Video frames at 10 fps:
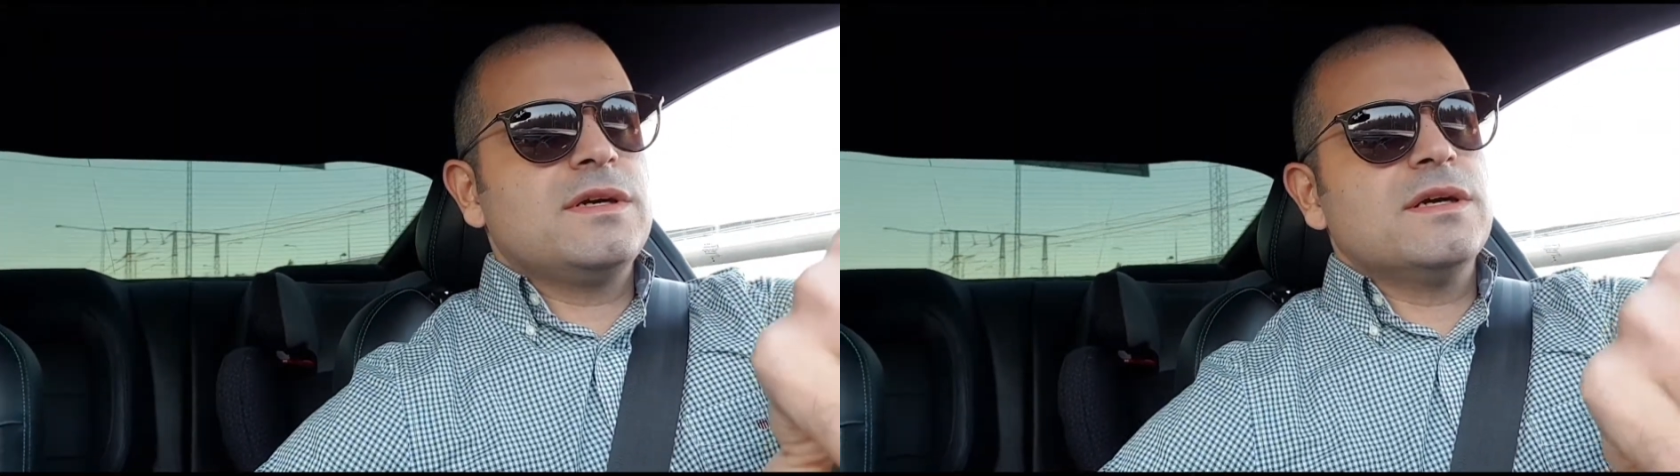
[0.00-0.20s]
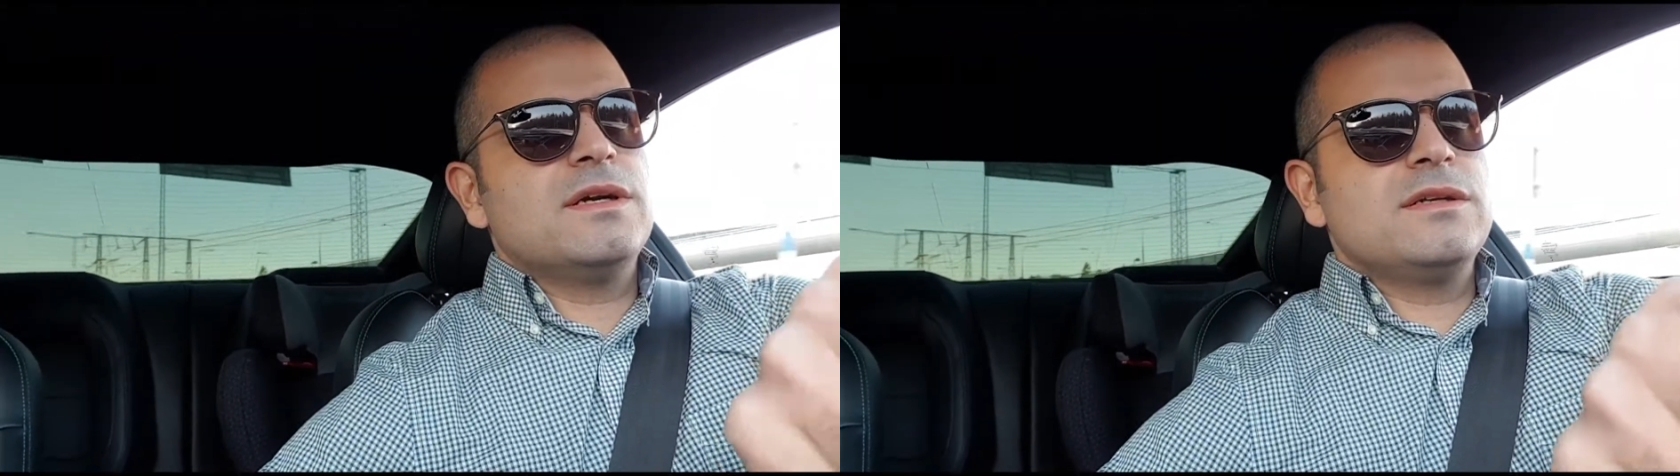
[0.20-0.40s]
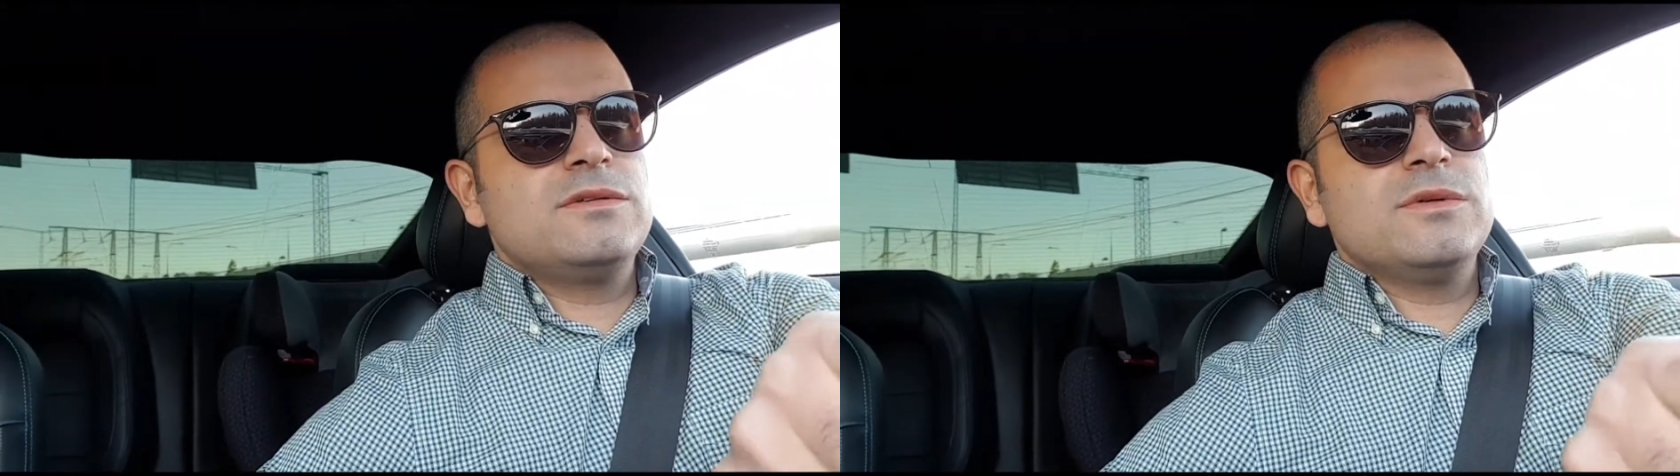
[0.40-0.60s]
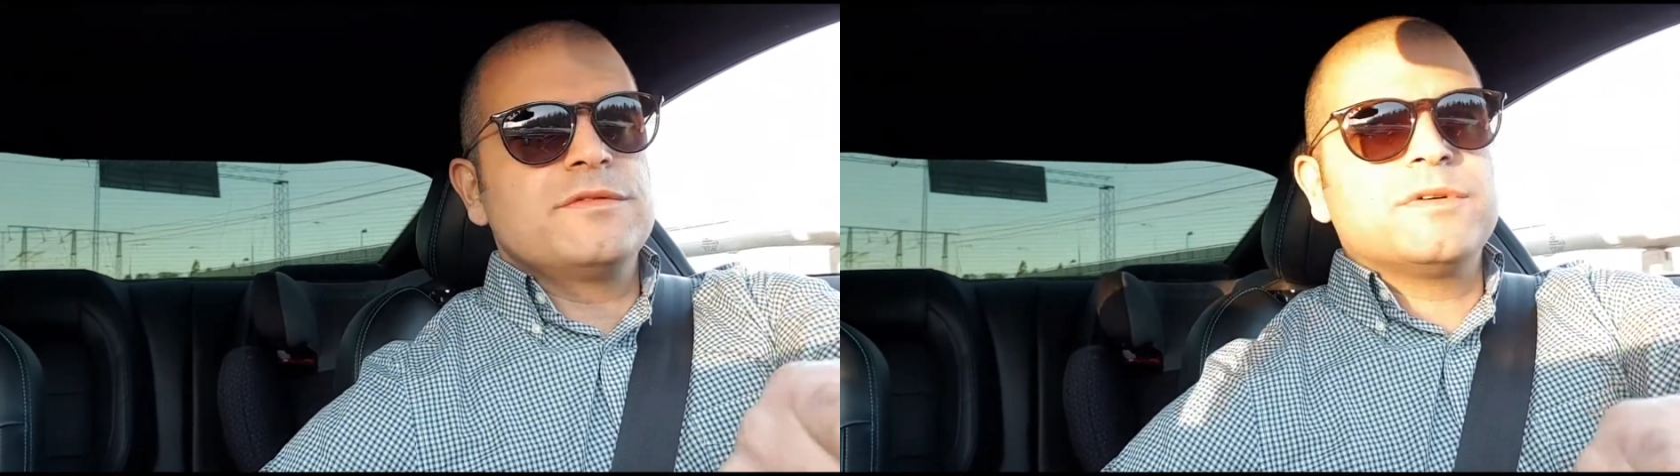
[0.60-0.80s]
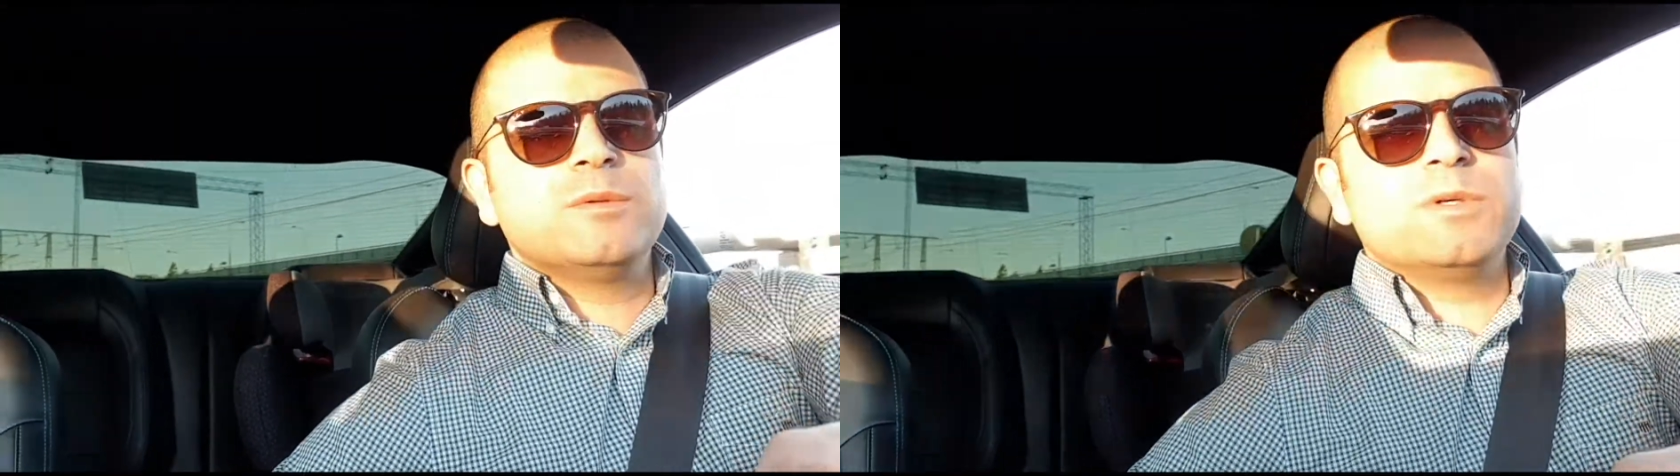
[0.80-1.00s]
car to
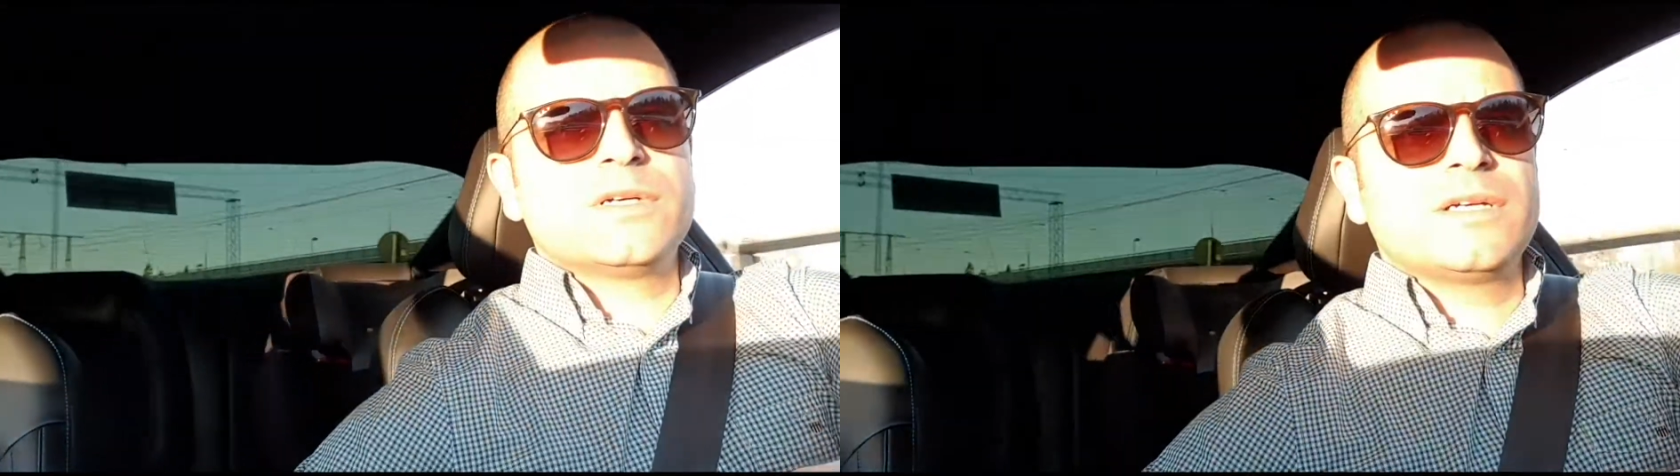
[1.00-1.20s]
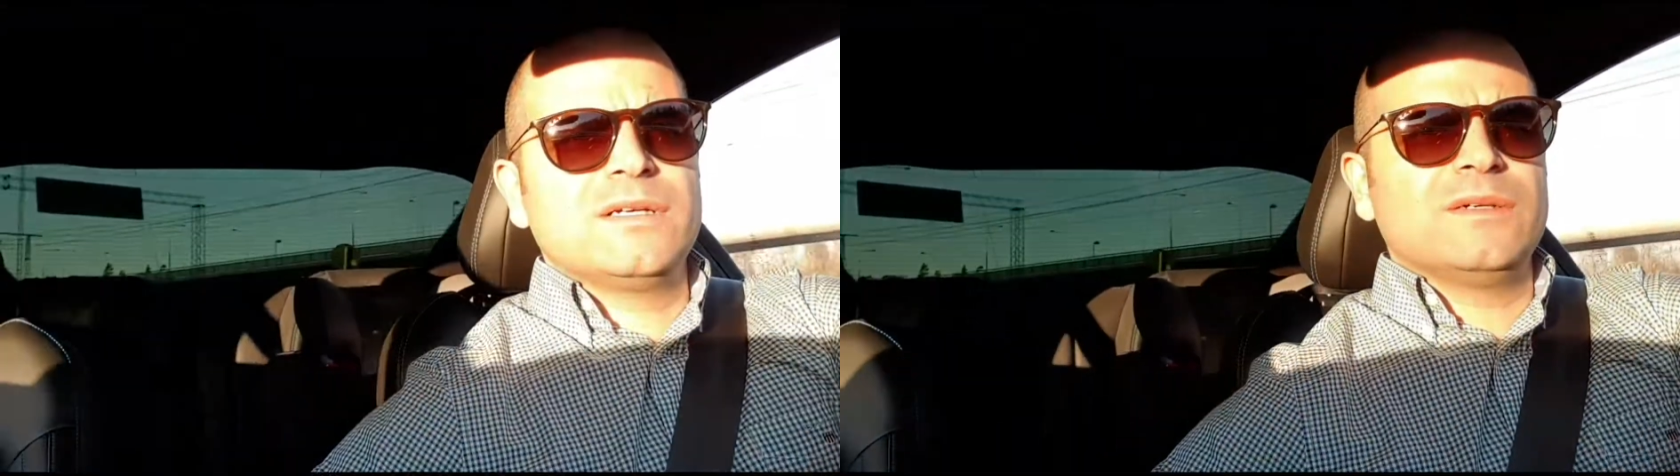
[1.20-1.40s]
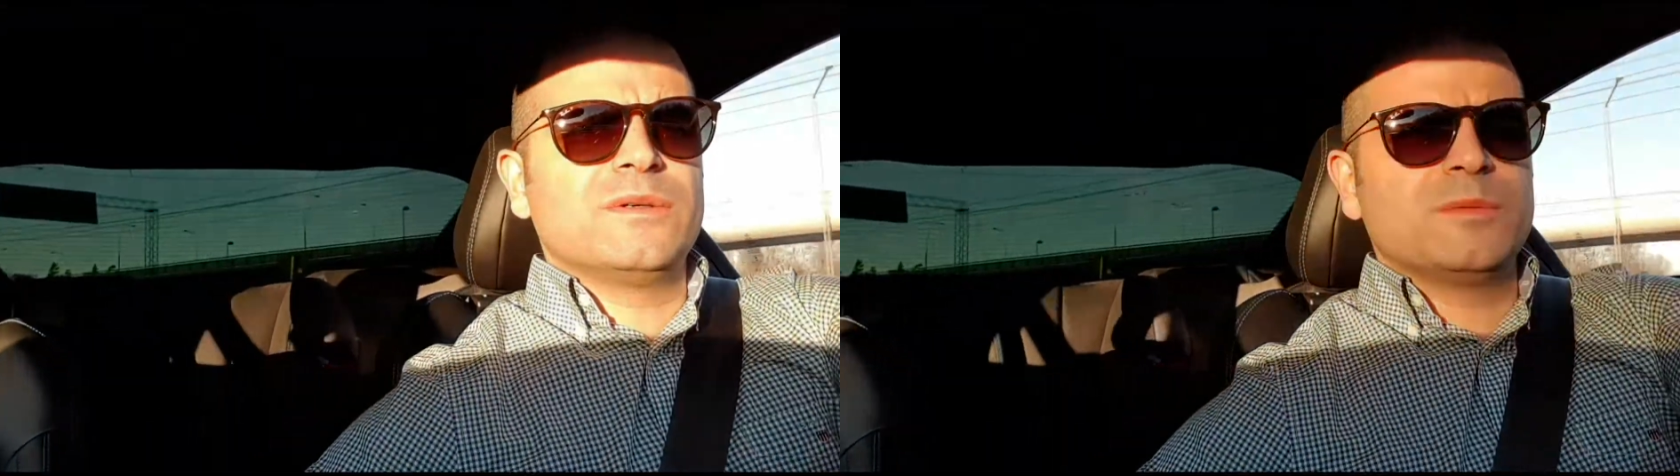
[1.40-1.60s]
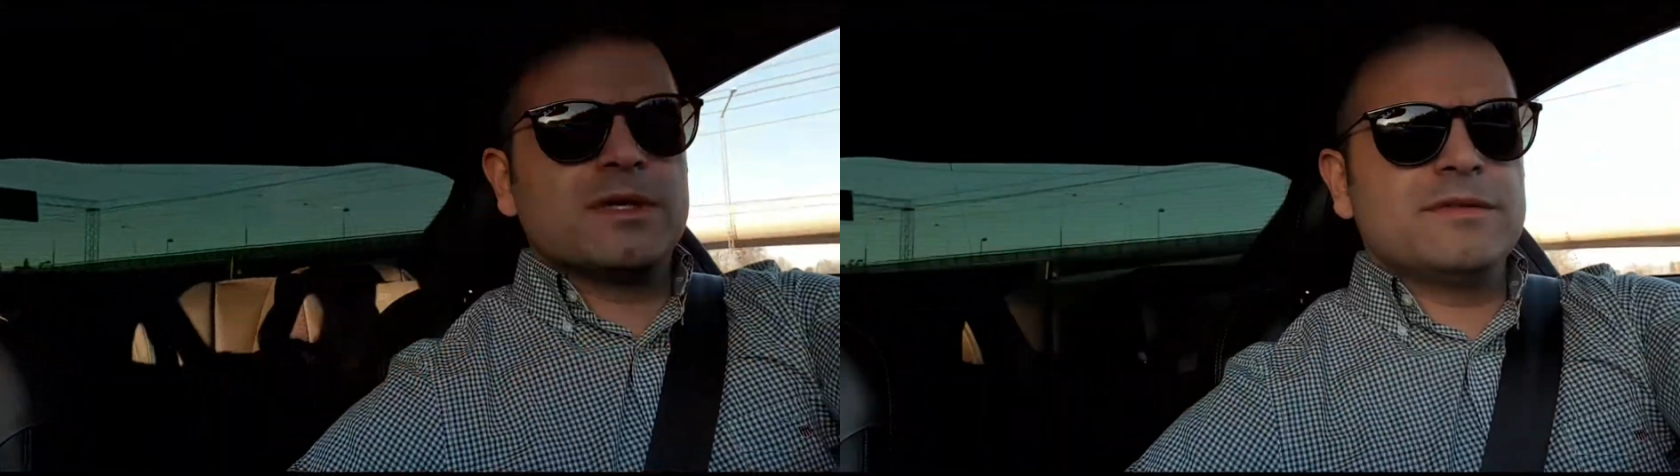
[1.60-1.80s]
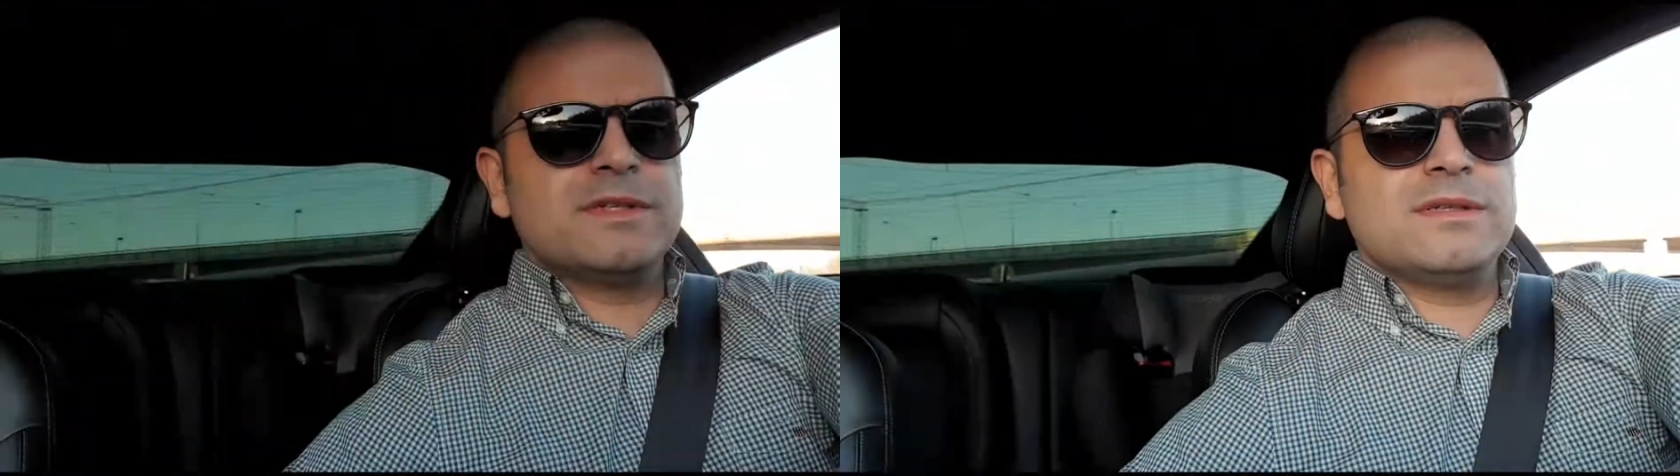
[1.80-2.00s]
and from work or
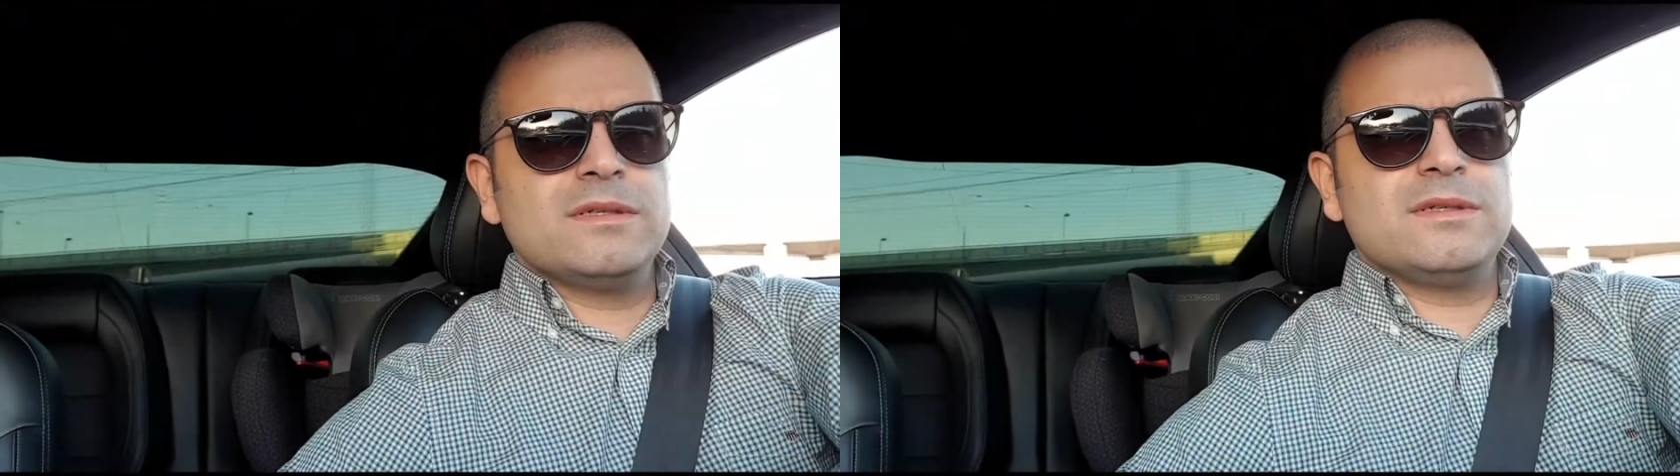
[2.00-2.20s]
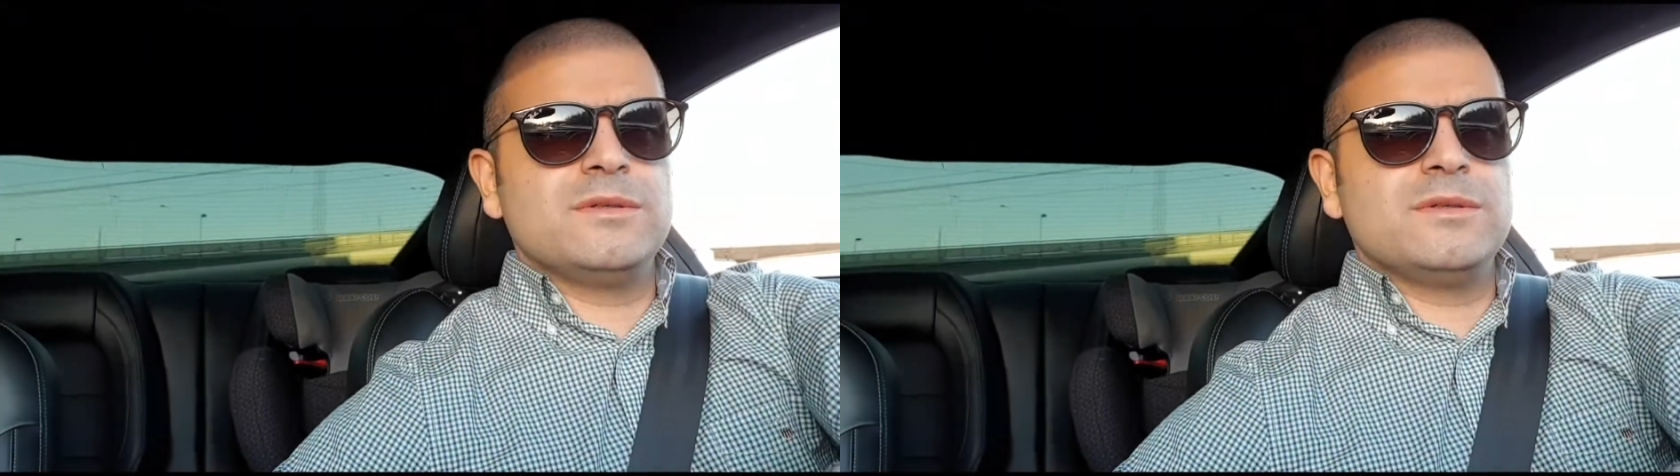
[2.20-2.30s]
whatever,